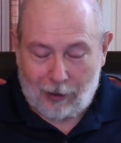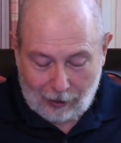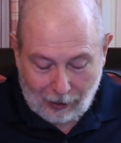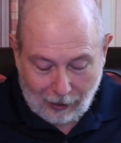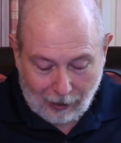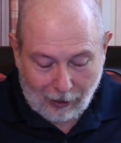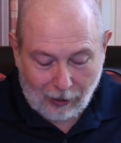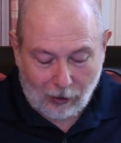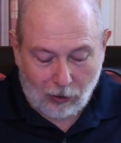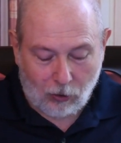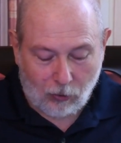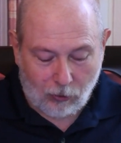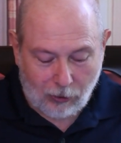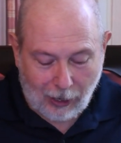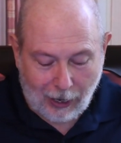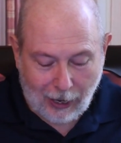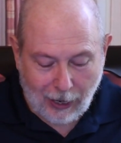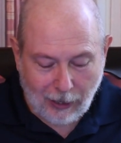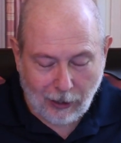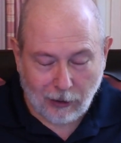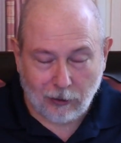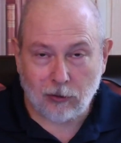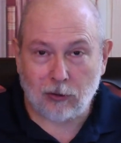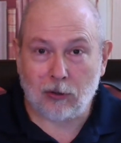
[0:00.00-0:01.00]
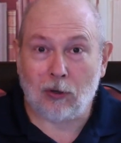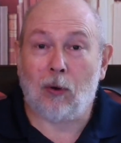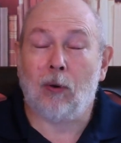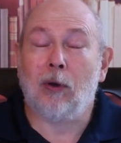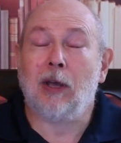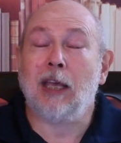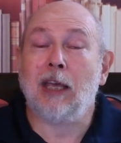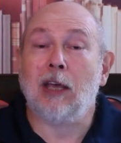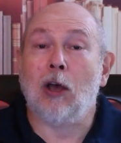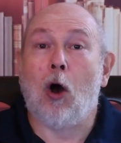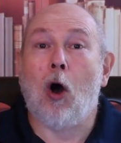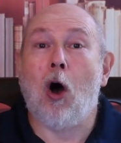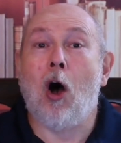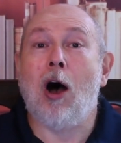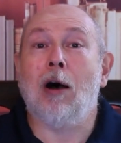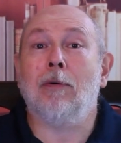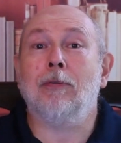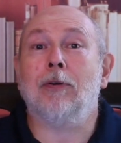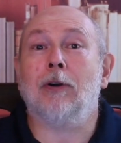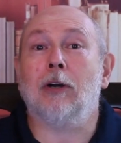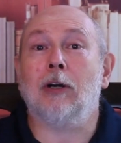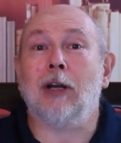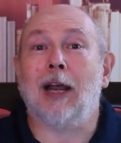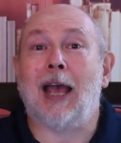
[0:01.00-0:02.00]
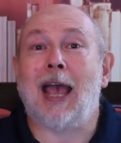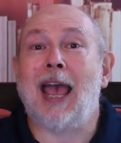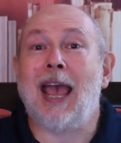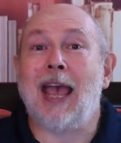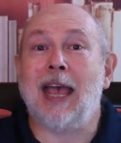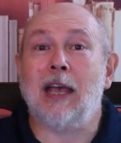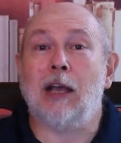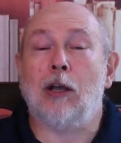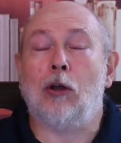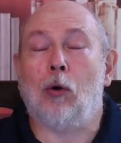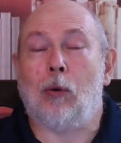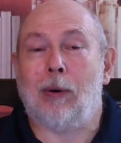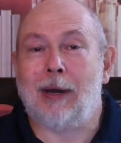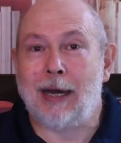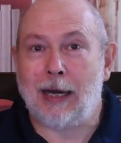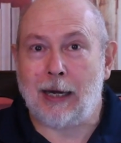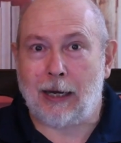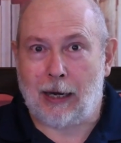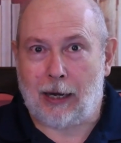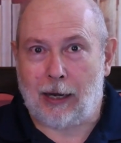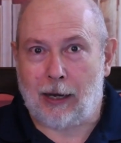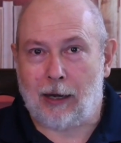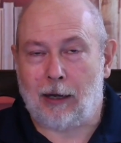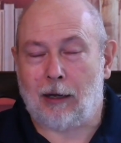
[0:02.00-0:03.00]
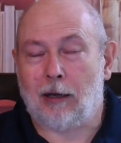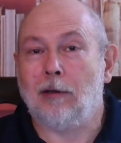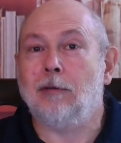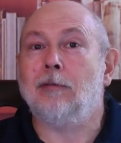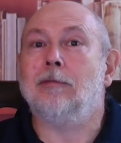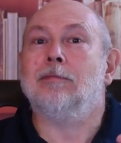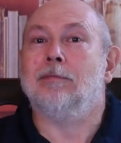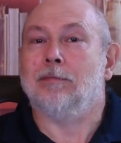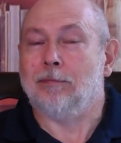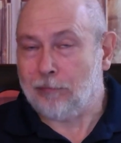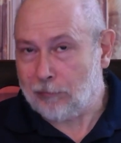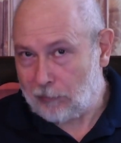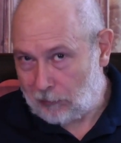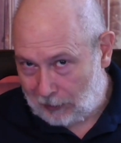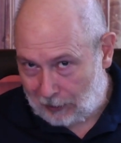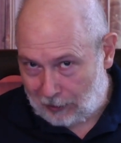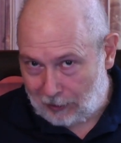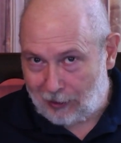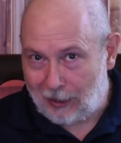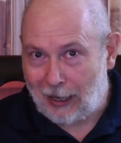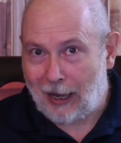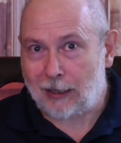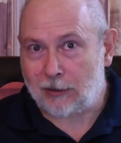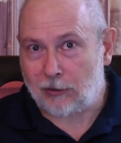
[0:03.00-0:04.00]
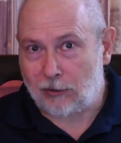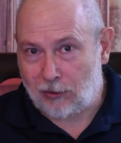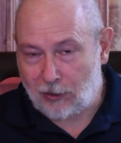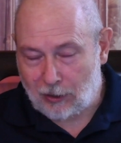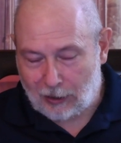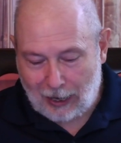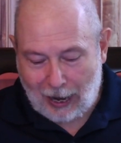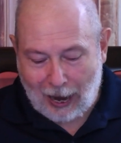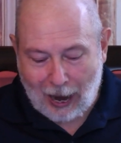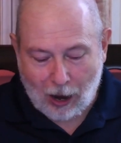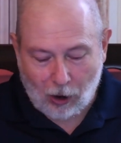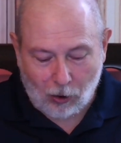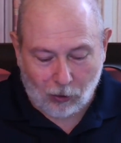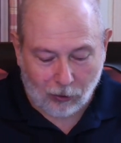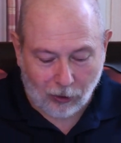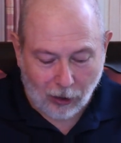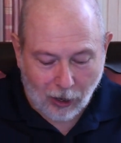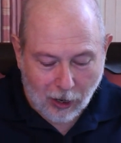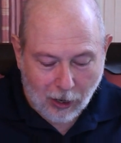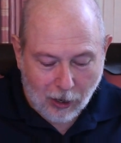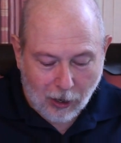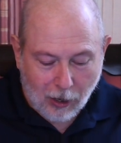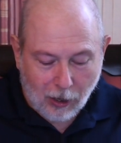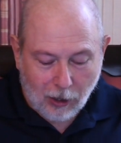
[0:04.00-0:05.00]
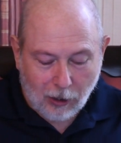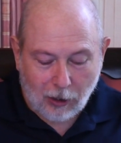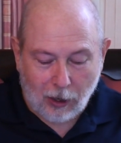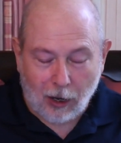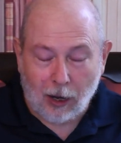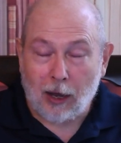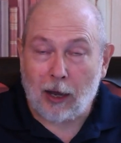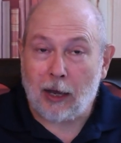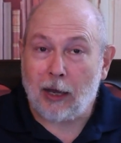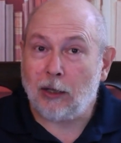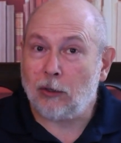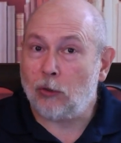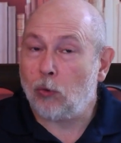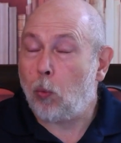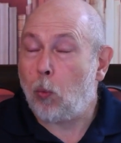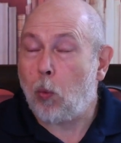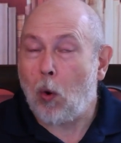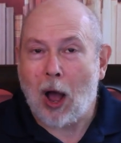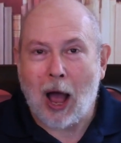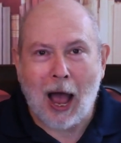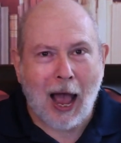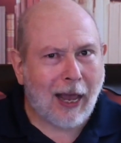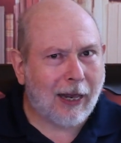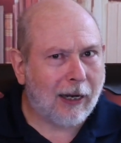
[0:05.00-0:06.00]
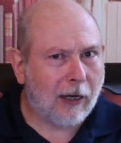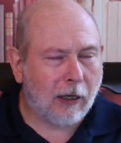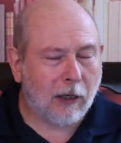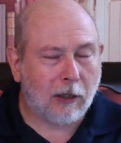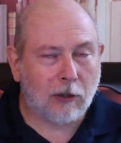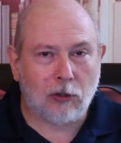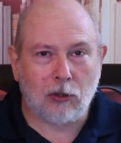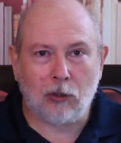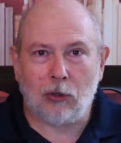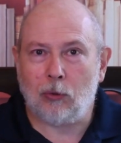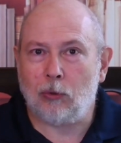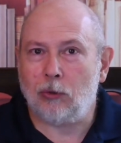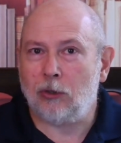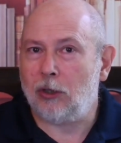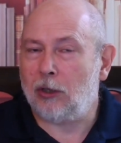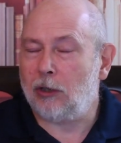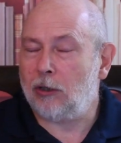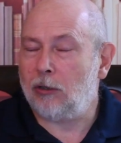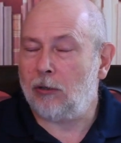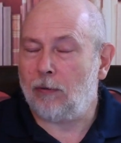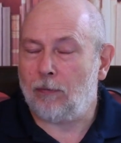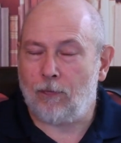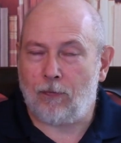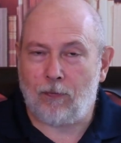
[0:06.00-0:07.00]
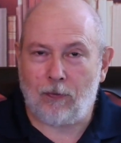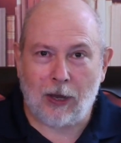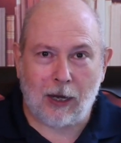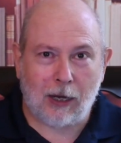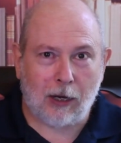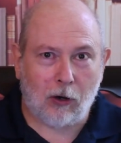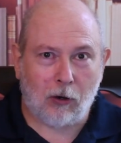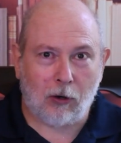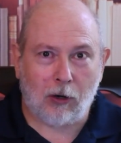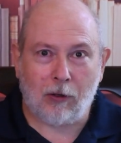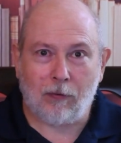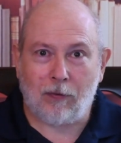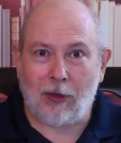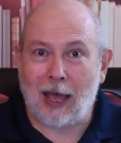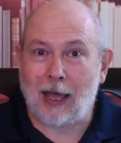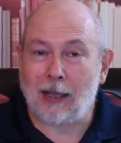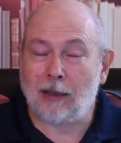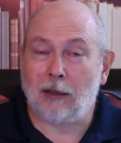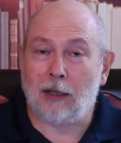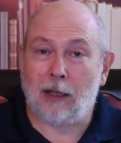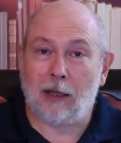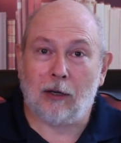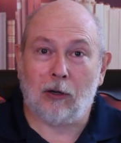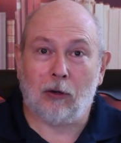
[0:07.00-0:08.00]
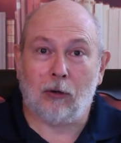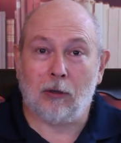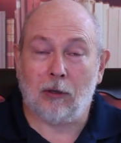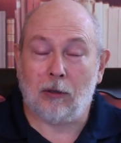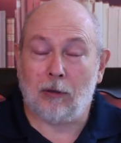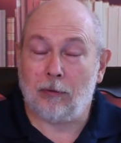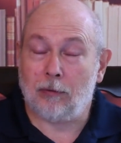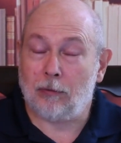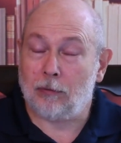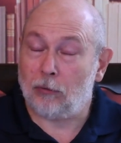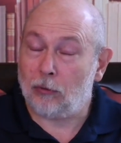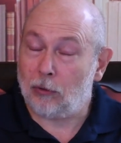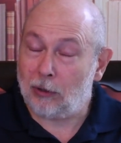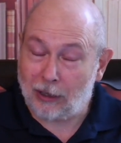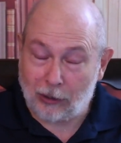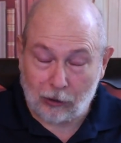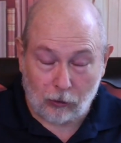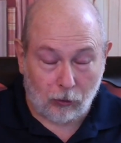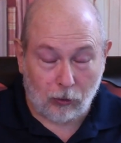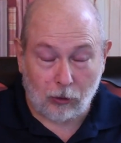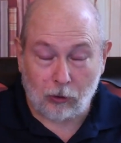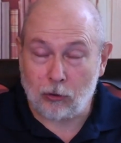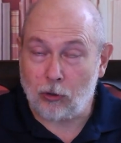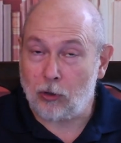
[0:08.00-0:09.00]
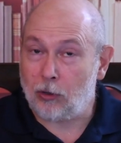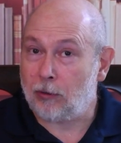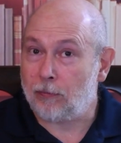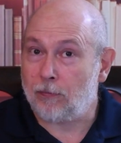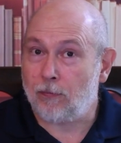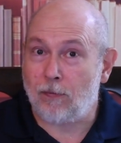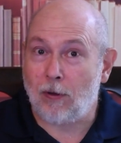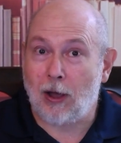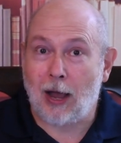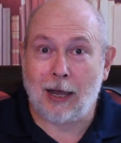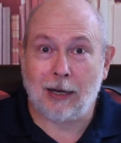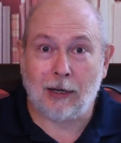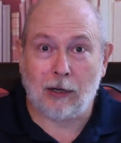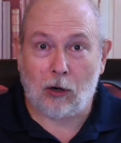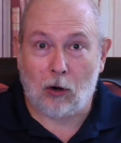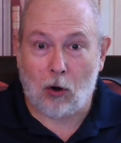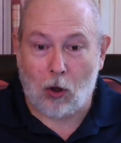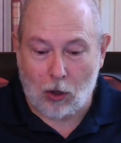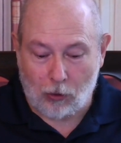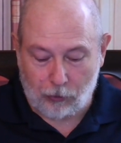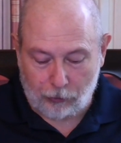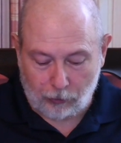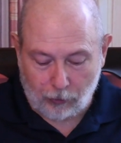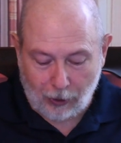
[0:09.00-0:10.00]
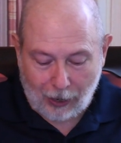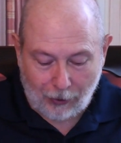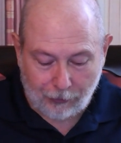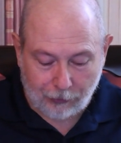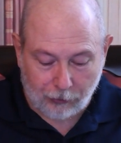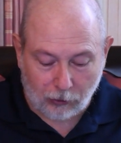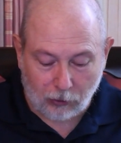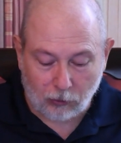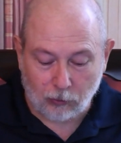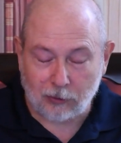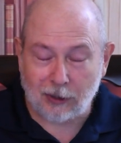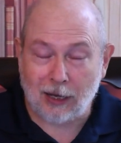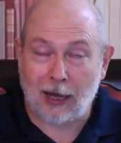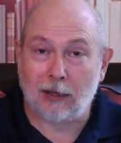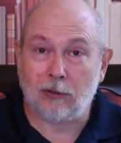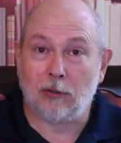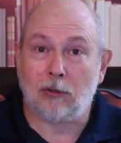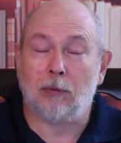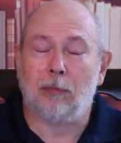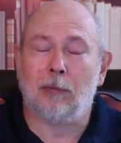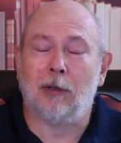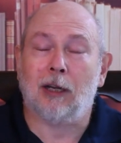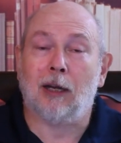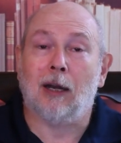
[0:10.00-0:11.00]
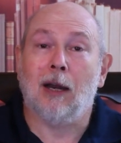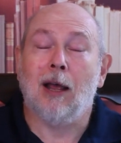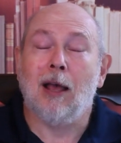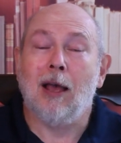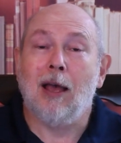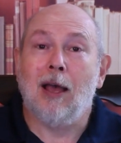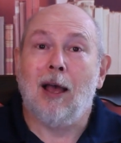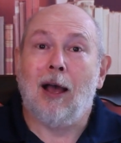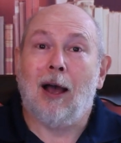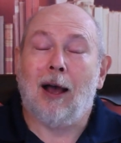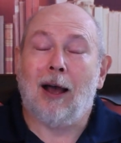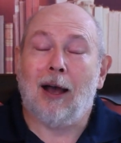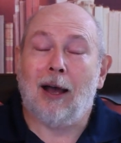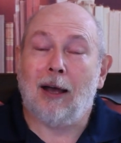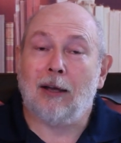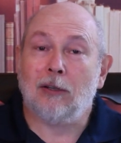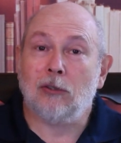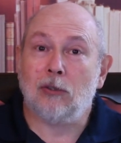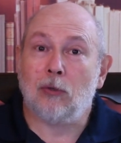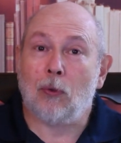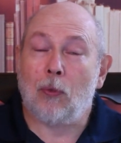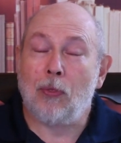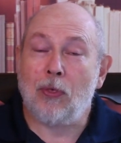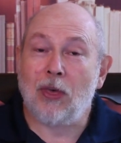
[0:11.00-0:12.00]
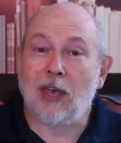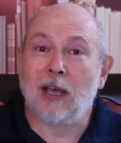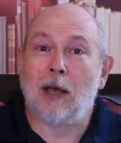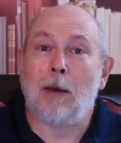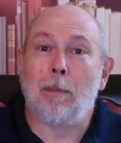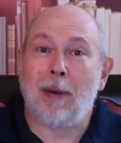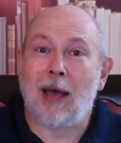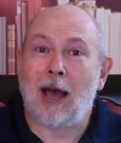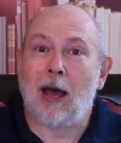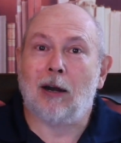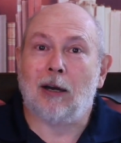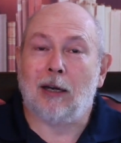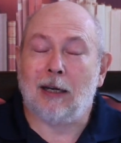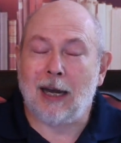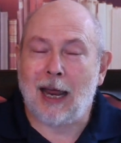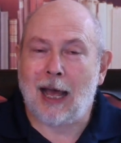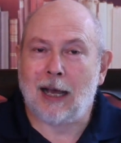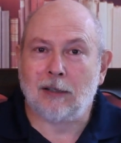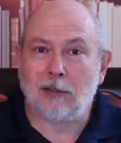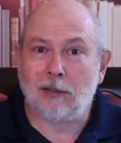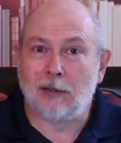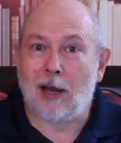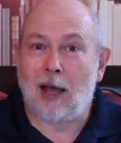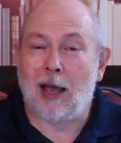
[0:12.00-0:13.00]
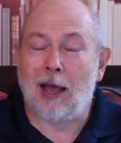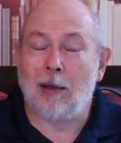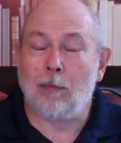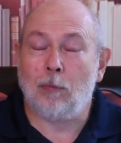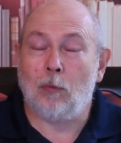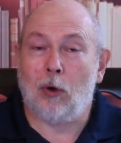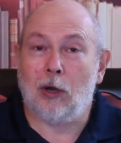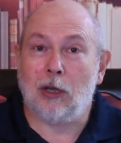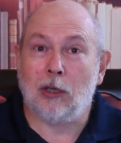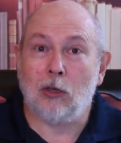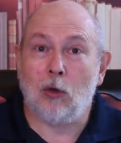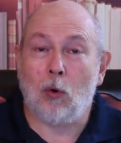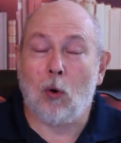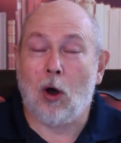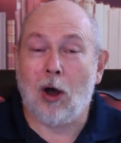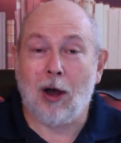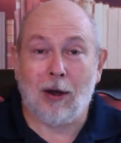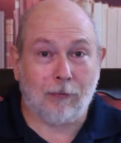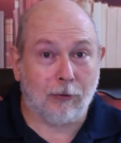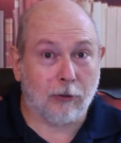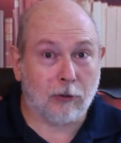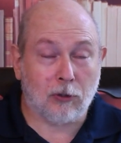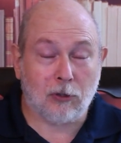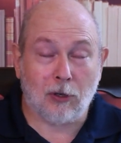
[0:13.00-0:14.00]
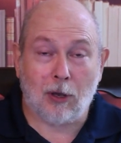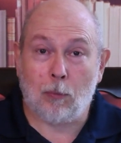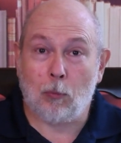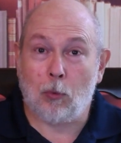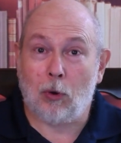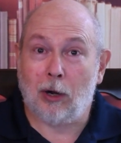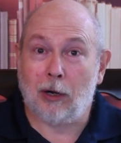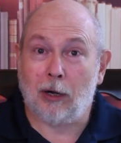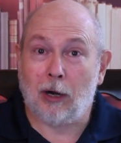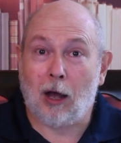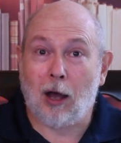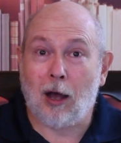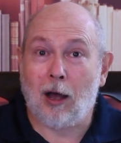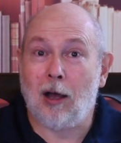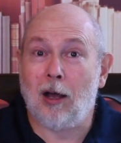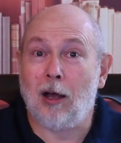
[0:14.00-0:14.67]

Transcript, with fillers: Uh, okay, so he offered a greeting. That's the noun. Uh, it's wide in its usage, figurative and literal, literal. You can find it all throughout the New Testament. Uh, so think about it next time when you offer someone a